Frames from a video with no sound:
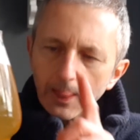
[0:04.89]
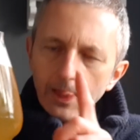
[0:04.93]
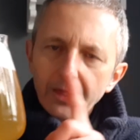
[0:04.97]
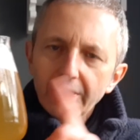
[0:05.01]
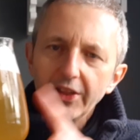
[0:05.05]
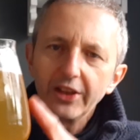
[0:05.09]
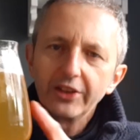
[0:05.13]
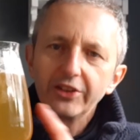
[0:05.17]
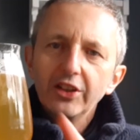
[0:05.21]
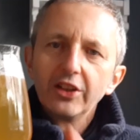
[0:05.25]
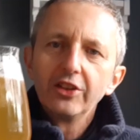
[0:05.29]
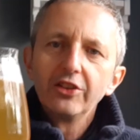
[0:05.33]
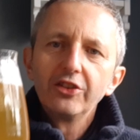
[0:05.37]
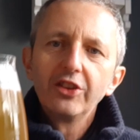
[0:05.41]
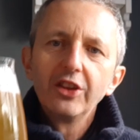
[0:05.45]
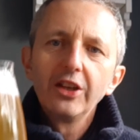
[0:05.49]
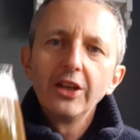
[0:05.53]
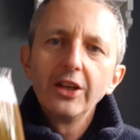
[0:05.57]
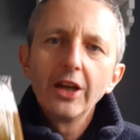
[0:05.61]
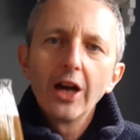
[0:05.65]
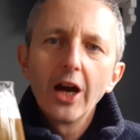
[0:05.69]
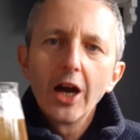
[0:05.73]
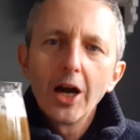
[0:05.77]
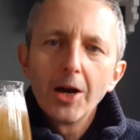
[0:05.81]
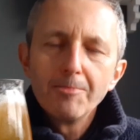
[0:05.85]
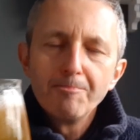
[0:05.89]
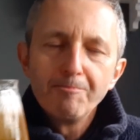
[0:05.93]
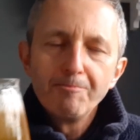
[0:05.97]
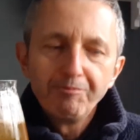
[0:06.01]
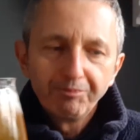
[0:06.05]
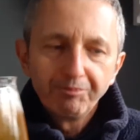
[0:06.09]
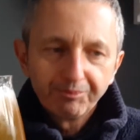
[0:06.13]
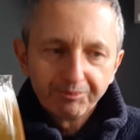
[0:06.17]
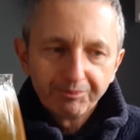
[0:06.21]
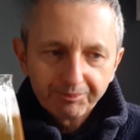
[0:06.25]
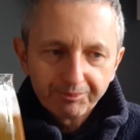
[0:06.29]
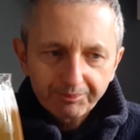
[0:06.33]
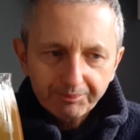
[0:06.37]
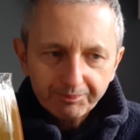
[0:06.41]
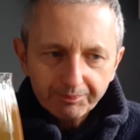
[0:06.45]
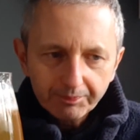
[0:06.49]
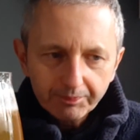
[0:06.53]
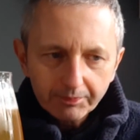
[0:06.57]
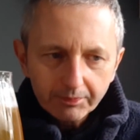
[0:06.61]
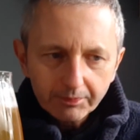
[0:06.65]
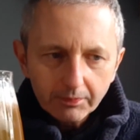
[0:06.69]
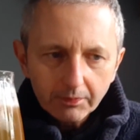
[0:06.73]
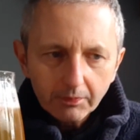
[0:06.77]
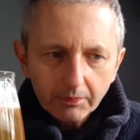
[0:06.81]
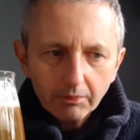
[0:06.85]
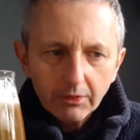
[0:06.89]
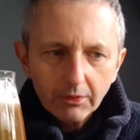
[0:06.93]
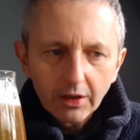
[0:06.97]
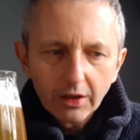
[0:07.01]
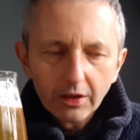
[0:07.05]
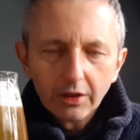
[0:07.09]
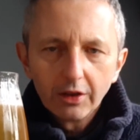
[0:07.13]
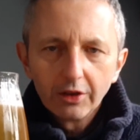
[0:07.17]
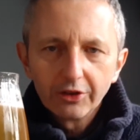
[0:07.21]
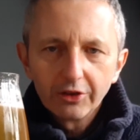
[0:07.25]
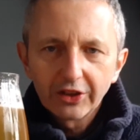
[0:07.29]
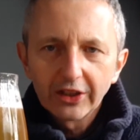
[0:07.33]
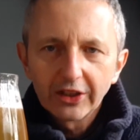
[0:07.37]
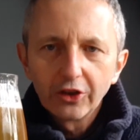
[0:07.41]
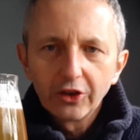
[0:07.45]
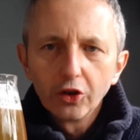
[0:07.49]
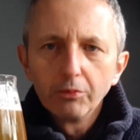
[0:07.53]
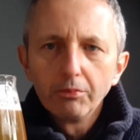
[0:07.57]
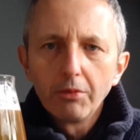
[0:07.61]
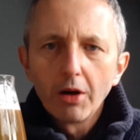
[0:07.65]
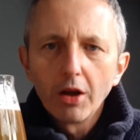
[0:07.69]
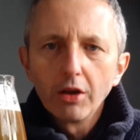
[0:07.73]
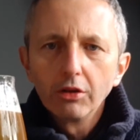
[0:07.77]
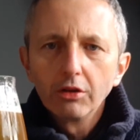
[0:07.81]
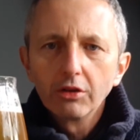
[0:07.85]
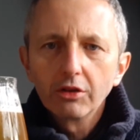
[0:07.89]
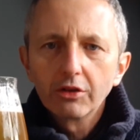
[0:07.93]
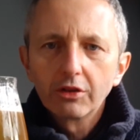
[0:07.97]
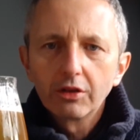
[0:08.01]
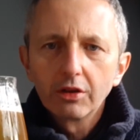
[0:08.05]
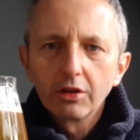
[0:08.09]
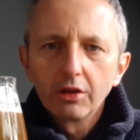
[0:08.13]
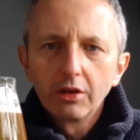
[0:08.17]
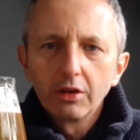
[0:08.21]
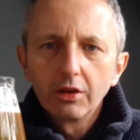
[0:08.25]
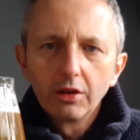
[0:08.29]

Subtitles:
This is the single malt